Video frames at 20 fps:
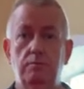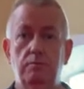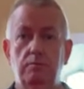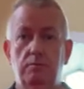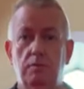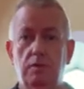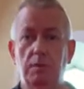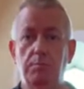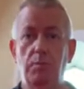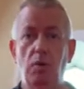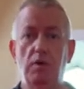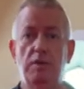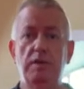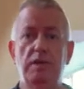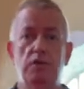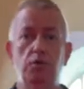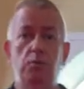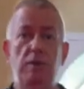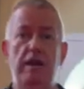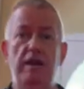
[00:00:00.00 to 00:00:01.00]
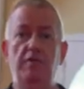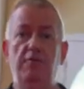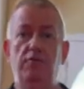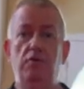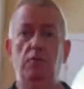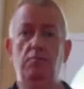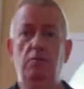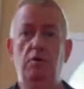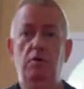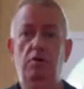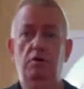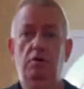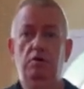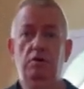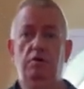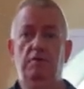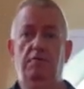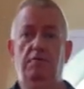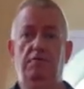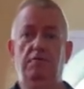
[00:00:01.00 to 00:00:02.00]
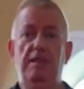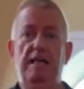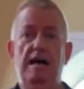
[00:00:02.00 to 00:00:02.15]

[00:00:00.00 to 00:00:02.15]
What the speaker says: The body has went from flat